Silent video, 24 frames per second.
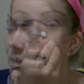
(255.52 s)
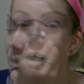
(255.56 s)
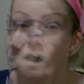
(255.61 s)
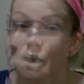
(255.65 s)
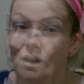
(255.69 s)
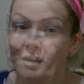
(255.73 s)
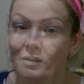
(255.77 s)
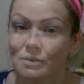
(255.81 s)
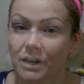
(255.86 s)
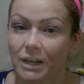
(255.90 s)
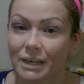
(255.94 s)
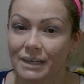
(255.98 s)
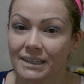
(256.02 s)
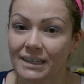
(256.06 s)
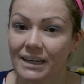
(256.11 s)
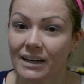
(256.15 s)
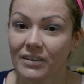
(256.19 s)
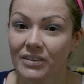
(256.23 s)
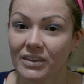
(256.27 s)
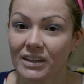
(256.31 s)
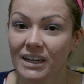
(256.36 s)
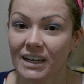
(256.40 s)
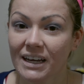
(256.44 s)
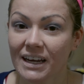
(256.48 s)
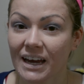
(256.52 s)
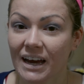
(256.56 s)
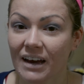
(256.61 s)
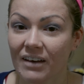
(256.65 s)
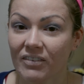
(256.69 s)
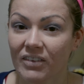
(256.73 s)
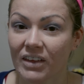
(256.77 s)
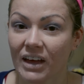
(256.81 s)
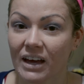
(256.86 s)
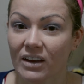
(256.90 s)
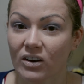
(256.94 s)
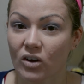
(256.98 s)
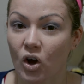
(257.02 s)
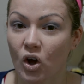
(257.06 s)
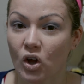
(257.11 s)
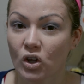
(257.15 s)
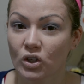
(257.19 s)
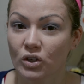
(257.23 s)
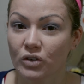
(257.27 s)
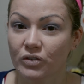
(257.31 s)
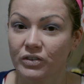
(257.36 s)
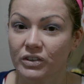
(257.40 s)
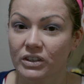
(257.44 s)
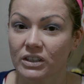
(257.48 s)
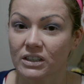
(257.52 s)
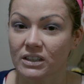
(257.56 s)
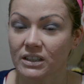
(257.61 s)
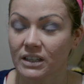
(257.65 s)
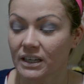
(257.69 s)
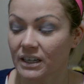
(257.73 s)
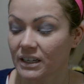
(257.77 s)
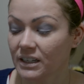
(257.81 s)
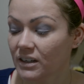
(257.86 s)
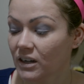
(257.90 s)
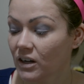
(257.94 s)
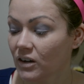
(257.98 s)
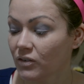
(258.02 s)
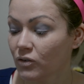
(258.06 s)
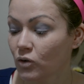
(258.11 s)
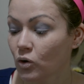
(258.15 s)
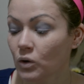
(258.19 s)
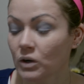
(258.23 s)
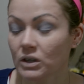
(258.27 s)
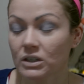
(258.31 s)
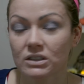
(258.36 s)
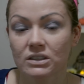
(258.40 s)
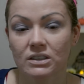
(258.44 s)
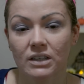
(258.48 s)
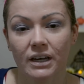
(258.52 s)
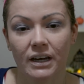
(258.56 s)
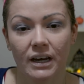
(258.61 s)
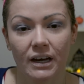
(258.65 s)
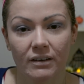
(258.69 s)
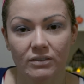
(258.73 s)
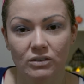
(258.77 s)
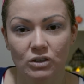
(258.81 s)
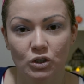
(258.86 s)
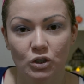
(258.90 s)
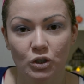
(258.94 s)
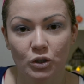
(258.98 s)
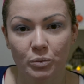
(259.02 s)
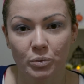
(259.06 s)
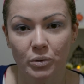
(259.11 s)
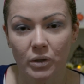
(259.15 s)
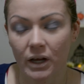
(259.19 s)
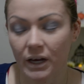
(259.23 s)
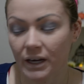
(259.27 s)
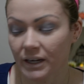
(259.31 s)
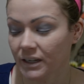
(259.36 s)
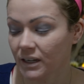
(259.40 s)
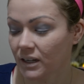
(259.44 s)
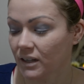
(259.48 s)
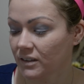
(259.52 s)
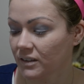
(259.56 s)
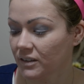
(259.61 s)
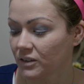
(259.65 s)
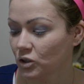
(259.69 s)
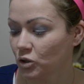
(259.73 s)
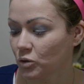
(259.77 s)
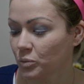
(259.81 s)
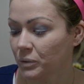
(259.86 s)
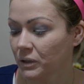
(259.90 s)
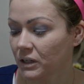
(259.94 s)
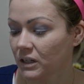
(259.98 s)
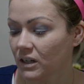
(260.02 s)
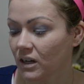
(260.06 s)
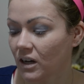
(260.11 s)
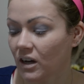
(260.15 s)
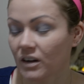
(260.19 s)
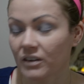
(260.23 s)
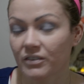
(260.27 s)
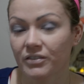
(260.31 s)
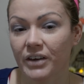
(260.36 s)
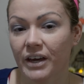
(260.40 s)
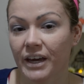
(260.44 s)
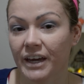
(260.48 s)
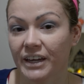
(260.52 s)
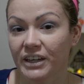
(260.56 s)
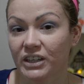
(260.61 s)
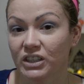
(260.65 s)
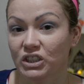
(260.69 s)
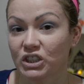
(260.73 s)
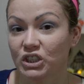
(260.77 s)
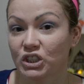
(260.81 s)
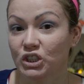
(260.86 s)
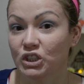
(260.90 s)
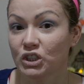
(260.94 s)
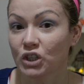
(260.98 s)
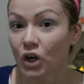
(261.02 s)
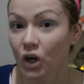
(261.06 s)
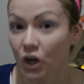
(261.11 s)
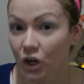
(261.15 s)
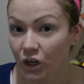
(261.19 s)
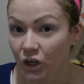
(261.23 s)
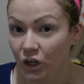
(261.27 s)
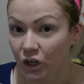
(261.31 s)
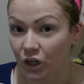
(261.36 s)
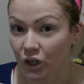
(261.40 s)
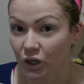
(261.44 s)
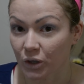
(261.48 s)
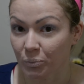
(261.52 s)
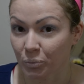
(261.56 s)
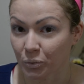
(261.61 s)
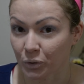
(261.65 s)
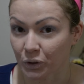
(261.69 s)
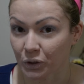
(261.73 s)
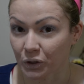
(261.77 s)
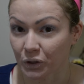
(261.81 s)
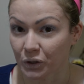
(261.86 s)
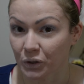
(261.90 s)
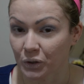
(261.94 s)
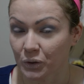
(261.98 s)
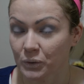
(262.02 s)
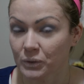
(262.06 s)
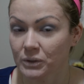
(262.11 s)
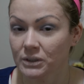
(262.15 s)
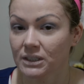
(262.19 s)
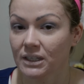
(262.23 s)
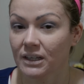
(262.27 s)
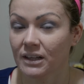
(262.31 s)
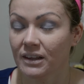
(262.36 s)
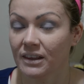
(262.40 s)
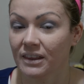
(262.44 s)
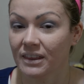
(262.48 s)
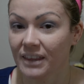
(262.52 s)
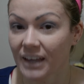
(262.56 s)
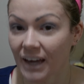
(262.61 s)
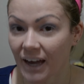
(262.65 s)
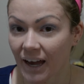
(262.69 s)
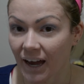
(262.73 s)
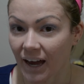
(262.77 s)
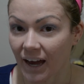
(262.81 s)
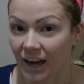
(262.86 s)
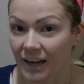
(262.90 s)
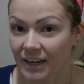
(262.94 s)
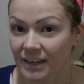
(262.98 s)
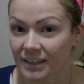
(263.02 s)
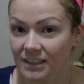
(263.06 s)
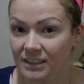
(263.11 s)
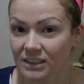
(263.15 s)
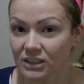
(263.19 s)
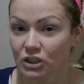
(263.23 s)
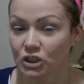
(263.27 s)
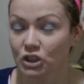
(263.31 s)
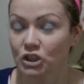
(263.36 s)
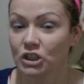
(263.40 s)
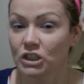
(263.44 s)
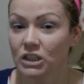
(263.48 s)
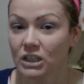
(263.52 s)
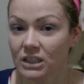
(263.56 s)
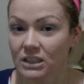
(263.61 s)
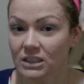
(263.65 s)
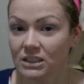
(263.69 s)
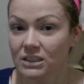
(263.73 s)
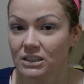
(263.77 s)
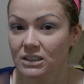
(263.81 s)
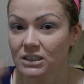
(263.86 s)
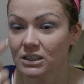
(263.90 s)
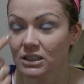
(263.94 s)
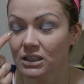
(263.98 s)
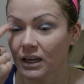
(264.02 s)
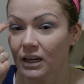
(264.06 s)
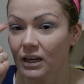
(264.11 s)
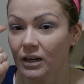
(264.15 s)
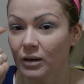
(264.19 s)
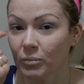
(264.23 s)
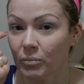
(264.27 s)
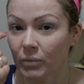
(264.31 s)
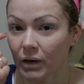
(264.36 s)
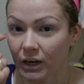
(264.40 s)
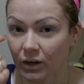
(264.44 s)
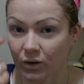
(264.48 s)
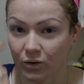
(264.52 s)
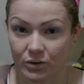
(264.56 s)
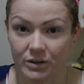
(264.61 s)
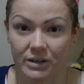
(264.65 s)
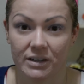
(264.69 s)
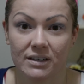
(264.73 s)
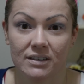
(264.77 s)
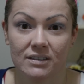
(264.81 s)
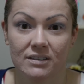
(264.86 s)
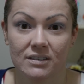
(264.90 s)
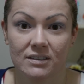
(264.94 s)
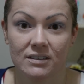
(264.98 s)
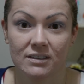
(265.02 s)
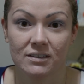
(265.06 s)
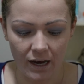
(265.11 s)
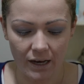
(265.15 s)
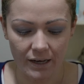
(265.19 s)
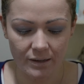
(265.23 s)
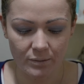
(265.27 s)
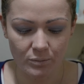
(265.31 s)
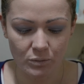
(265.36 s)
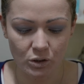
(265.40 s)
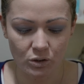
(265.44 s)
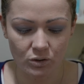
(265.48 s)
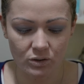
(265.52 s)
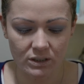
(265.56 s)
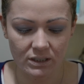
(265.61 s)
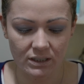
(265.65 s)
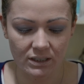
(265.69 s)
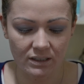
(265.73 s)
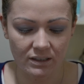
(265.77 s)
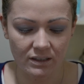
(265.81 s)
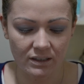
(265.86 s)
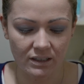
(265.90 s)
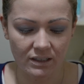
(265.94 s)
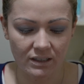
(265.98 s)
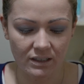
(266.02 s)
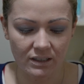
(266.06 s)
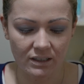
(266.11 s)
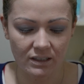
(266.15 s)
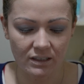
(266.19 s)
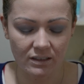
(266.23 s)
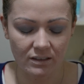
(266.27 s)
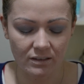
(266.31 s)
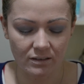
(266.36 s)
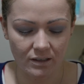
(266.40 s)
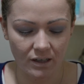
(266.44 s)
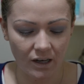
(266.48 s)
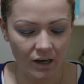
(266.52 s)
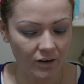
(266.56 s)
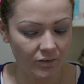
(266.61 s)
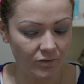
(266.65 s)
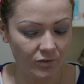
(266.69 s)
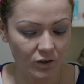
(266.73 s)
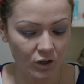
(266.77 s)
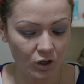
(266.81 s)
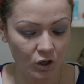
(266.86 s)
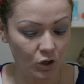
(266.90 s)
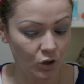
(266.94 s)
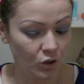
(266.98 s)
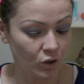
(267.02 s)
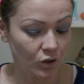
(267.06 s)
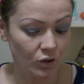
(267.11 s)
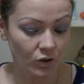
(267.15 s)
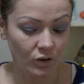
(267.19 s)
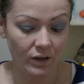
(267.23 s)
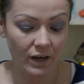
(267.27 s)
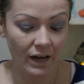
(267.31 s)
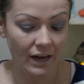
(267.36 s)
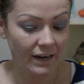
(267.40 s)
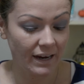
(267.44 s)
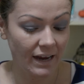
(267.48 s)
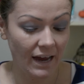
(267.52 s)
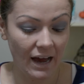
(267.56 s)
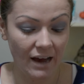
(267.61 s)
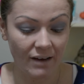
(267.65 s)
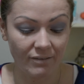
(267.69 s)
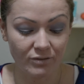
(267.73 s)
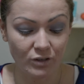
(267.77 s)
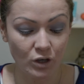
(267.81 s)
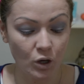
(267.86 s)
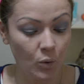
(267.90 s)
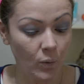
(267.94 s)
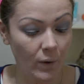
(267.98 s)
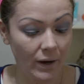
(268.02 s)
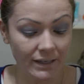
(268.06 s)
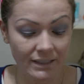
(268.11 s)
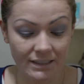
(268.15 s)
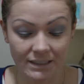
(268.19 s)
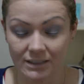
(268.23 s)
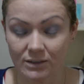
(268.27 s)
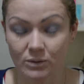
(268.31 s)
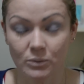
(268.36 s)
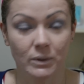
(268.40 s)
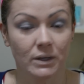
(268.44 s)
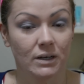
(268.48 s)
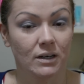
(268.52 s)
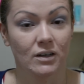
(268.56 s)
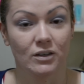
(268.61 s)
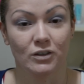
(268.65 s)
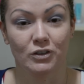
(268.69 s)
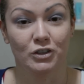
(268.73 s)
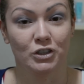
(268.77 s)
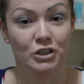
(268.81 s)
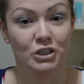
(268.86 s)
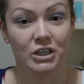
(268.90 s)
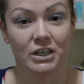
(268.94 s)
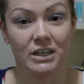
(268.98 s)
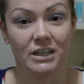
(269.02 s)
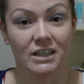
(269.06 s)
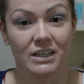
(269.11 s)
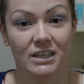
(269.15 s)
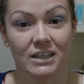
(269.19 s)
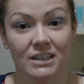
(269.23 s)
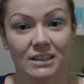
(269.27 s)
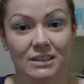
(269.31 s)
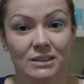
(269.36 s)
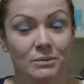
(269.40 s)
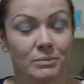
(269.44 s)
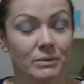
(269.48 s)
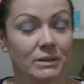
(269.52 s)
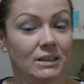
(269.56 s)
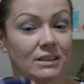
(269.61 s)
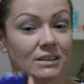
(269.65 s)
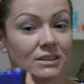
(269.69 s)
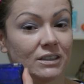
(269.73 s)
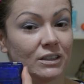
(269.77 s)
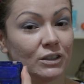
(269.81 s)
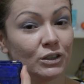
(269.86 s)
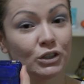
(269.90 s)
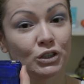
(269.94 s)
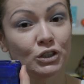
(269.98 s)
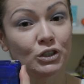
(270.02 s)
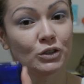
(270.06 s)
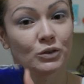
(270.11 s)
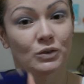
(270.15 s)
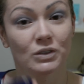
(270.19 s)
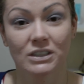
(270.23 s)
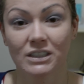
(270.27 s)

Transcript: Alright, now that I have that all over the lid, of course I have to apply a little bit of a darker blue to that just in my crease. I am using the CoverGirl. I have no idea what color shade it is because there is no